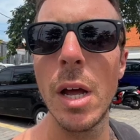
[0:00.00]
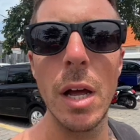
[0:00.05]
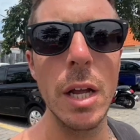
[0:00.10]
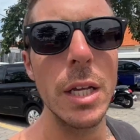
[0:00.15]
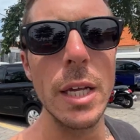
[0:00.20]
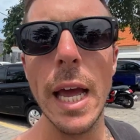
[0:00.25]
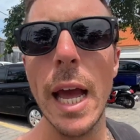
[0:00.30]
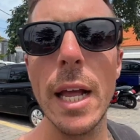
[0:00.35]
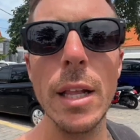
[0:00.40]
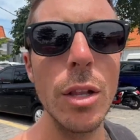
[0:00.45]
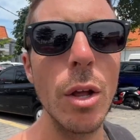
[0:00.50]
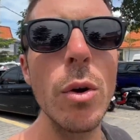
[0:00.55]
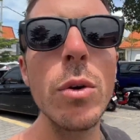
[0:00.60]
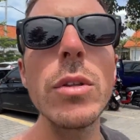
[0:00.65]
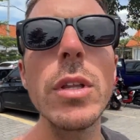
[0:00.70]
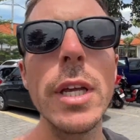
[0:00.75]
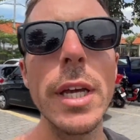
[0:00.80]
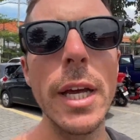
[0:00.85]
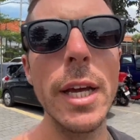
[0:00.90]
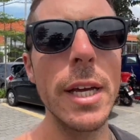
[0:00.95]

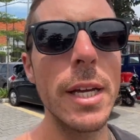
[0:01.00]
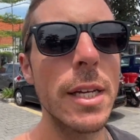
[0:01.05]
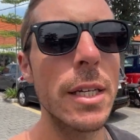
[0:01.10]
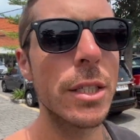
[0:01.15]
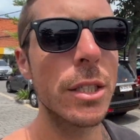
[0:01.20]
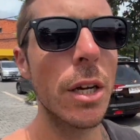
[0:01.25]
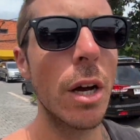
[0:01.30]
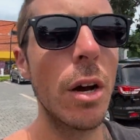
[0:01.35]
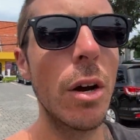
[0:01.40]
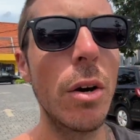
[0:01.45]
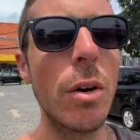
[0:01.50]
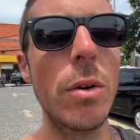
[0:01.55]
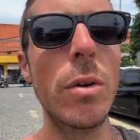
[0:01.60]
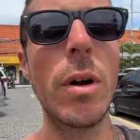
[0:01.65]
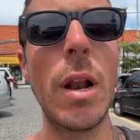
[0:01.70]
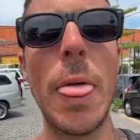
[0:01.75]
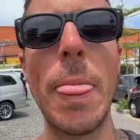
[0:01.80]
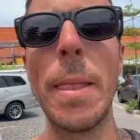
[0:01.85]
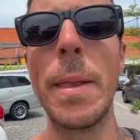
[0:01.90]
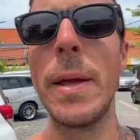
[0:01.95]
lonely. So
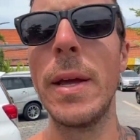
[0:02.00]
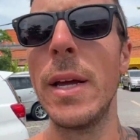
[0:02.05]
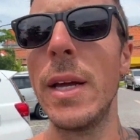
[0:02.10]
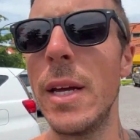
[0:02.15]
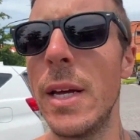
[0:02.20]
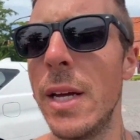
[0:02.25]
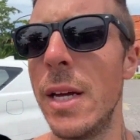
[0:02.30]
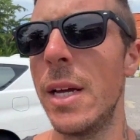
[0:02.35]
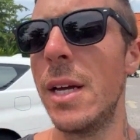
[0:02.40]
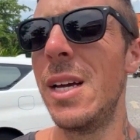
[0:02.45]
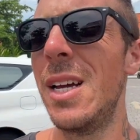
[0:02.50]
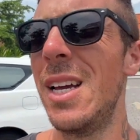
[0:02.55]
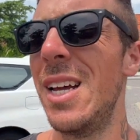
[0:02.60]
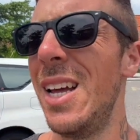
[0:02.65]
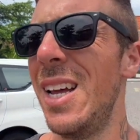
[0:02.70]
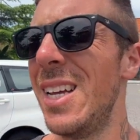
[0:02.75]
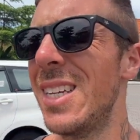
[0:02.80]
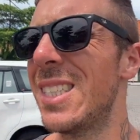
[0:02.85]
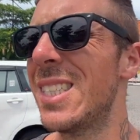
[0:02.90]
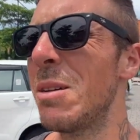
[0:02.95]

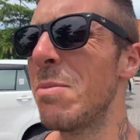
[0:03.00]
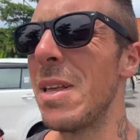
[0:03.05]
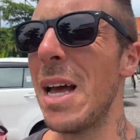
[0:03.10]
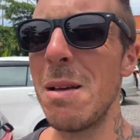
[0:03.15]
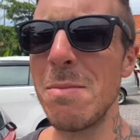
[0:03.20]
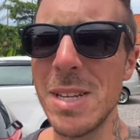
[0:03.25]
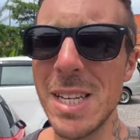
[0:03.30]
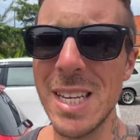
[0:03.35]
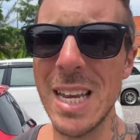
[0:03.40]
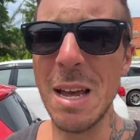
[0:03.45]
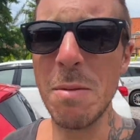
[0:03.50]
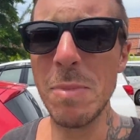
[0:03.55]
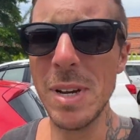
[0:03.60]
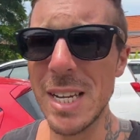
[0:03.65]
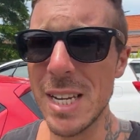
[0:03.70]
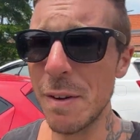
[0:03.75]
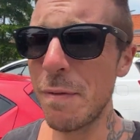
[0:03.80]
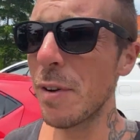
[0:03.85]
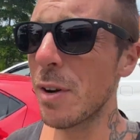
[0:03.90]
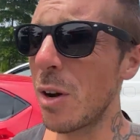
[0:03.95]
sometimes it can be
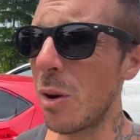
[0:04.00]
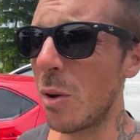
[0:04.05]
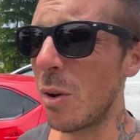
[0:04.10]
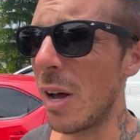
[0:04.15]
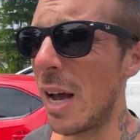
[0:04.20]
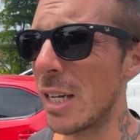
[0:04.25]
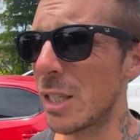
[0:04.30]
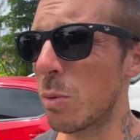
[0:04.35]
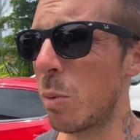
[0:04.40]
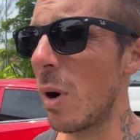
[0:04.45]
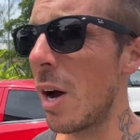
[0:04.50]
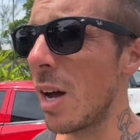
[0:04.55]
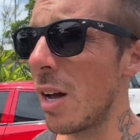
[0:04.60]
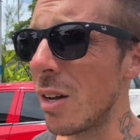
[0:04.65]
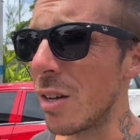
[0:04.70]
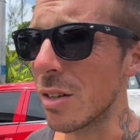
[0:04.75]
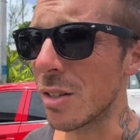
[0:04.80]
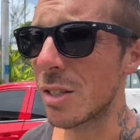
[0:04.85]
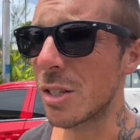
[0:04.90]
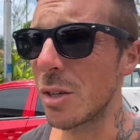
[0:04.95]
difficult as
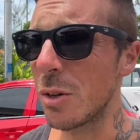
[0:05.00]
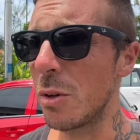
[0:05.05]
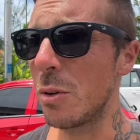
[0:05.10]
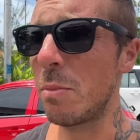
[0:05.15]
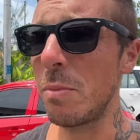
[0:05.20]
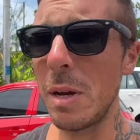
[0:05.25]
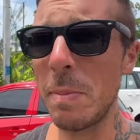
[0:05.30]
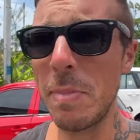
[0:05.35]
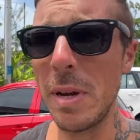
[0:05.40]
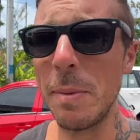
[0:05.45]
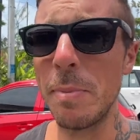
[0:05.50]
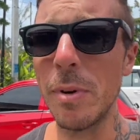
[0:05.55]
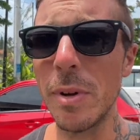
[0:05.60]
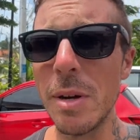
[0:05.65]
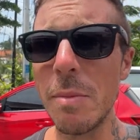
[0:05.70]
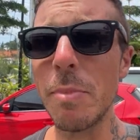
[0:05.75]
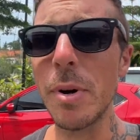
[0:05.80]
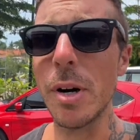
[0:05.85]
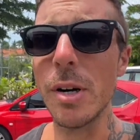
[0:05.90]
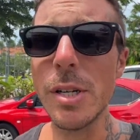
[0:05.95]
well to meet people
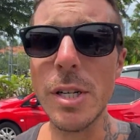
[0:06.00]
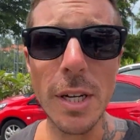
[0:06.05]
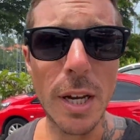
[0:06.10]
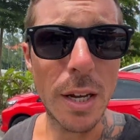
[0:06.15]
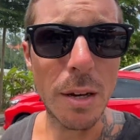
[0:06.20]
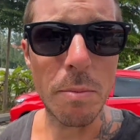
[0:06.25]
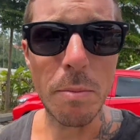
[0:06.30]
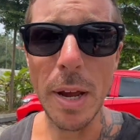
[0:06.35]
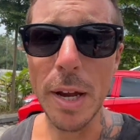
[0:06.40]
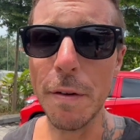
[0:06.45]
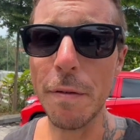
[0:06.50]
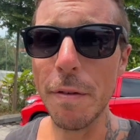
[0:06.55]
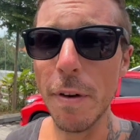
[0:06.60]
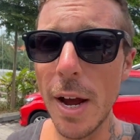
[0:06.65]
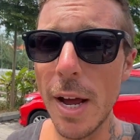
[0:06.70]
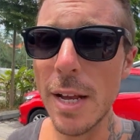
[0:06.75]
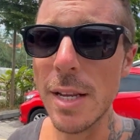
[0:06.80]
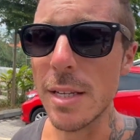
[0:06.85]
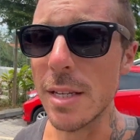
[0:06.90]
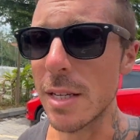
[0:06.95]
in person, make
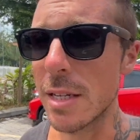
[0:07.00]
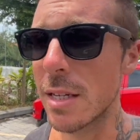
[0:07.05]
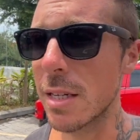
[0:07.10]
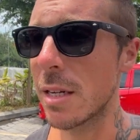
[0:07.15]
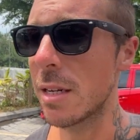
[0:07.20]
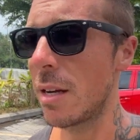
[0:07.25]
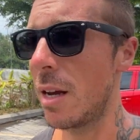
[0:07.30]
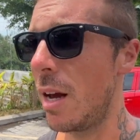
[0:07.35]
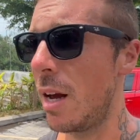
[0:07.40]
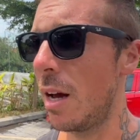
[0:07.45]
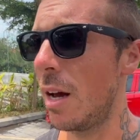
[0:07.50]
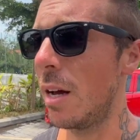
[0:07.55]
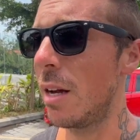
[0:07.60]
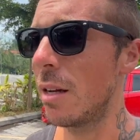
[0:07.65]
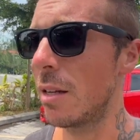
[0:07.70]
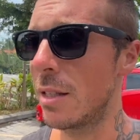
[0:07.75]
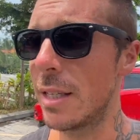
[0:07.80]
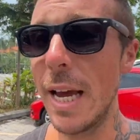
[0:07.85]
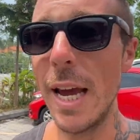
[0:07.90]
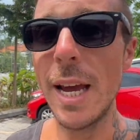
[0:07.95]
friends,
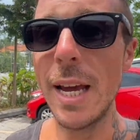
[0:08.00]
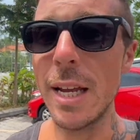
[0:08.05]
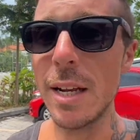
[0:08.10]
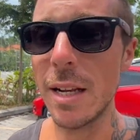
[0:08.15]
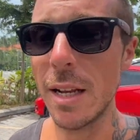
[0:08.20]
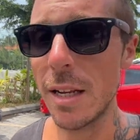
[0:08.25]
date.